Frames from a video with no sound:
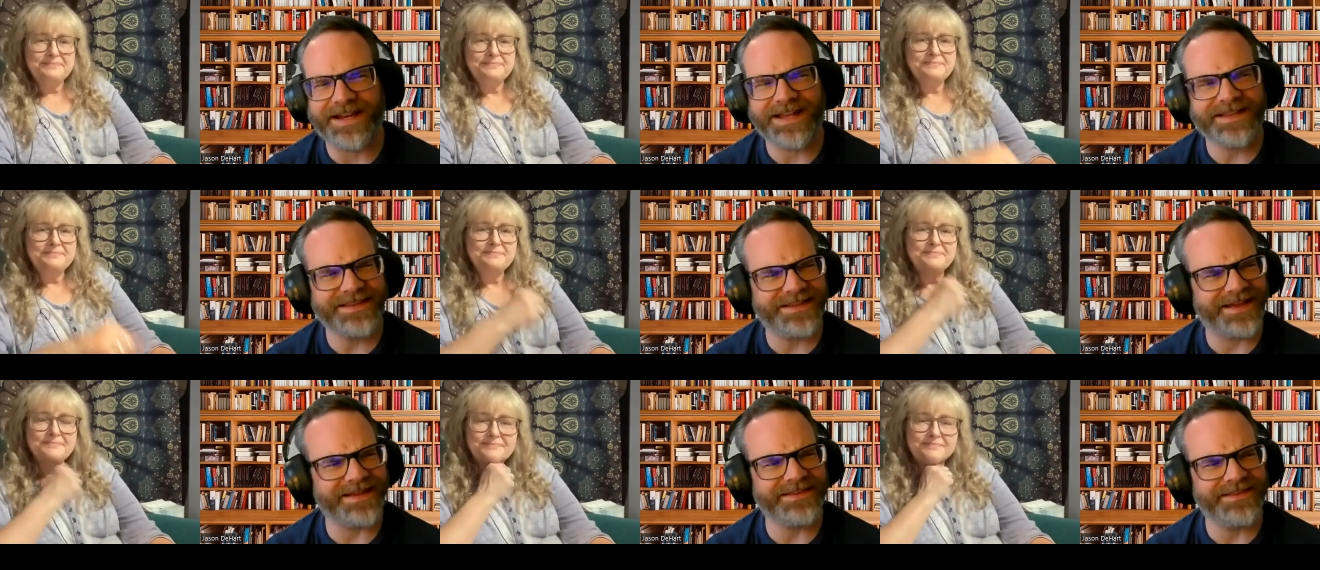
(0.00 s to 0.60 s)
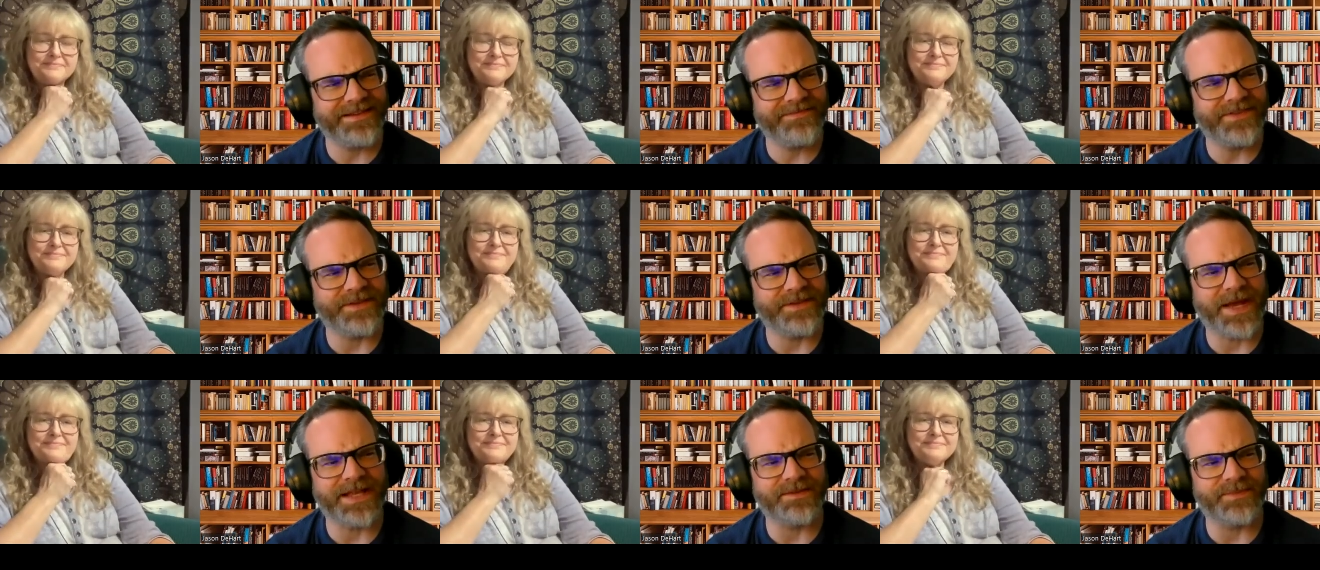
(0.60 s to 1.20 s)
Speaker 1: And I I love
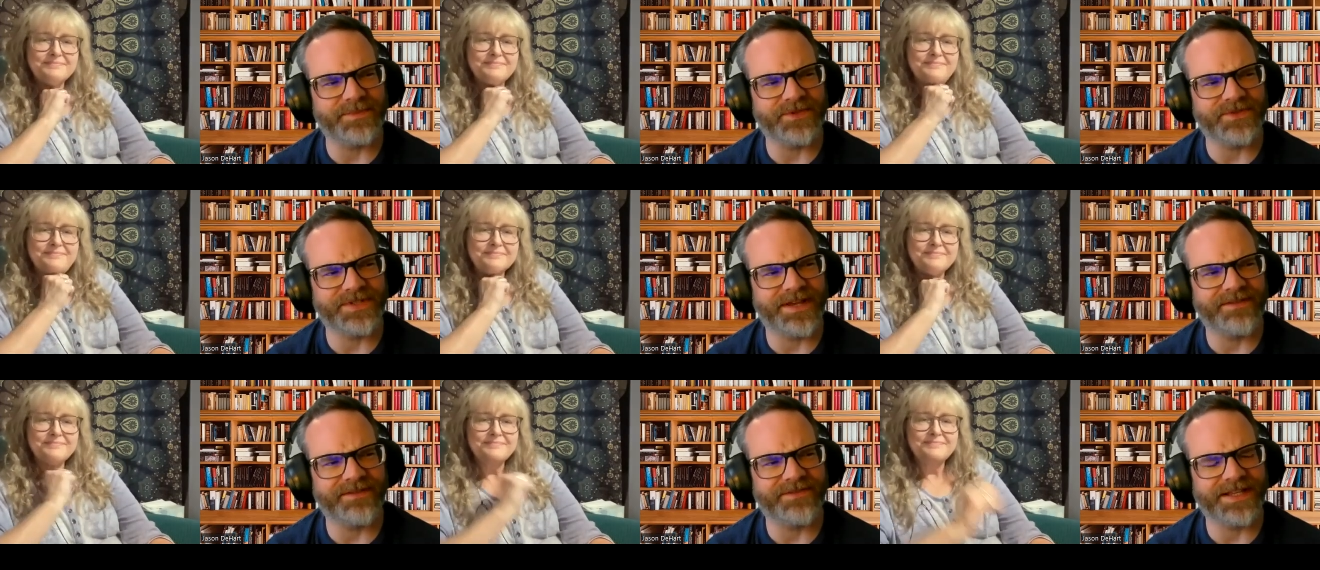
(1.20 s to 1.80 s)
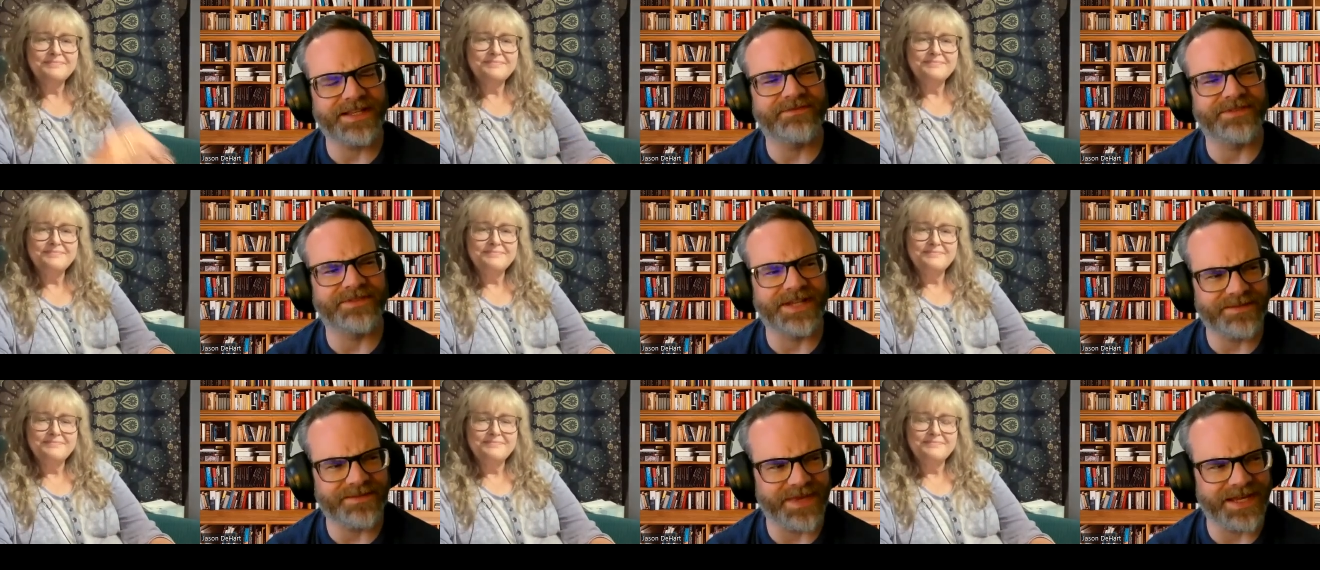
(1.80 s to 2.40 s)
the Malibu stuff. I love
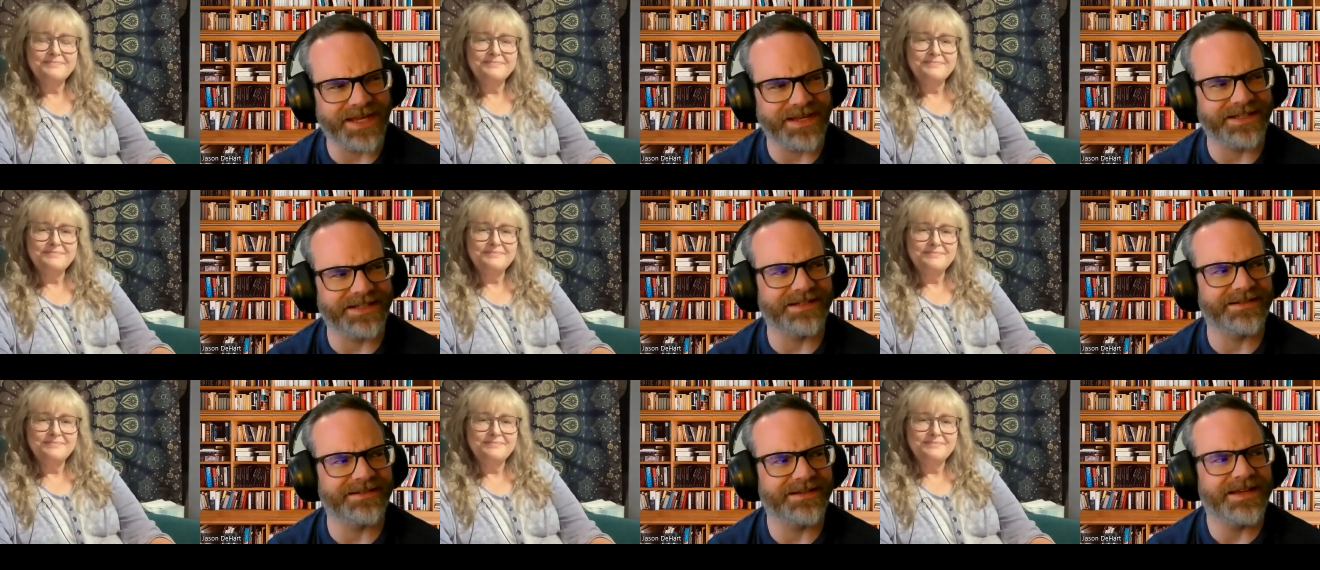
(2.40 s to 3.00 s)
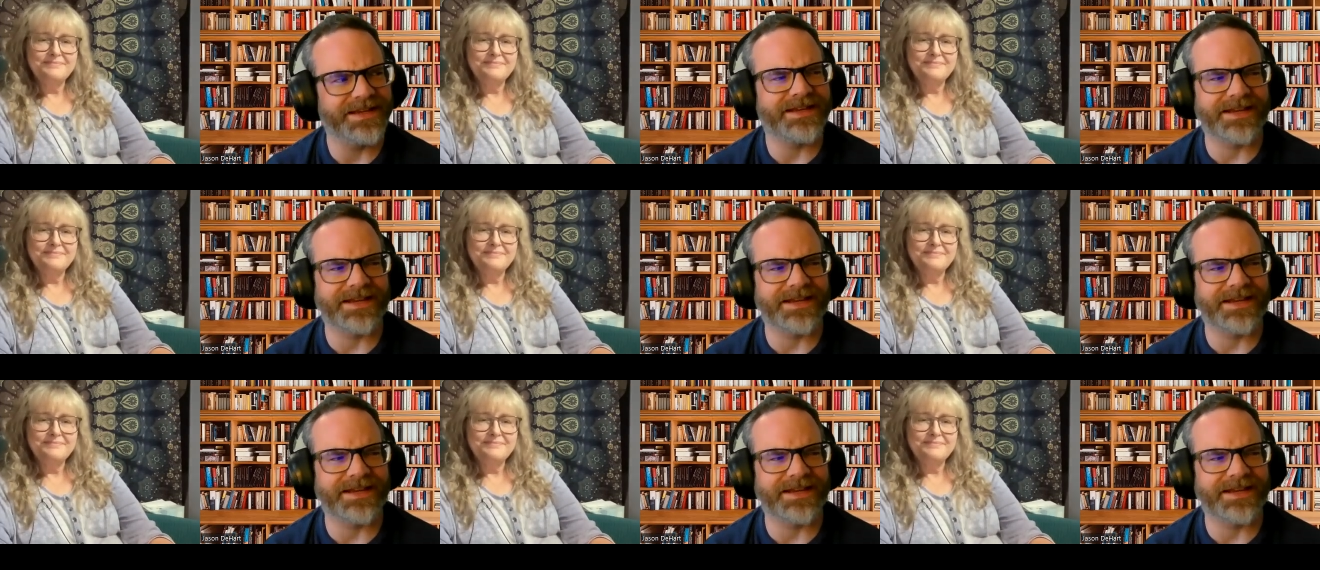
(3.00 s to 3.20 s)
Nightman and